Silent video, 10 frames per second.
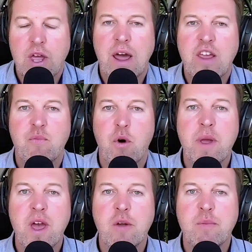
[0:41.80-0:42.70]
Now, you've
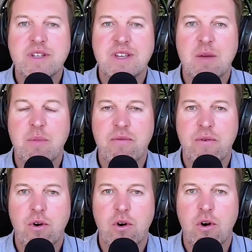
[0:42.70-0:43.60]
probably heard me say
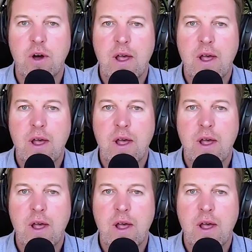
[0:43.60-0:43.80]
before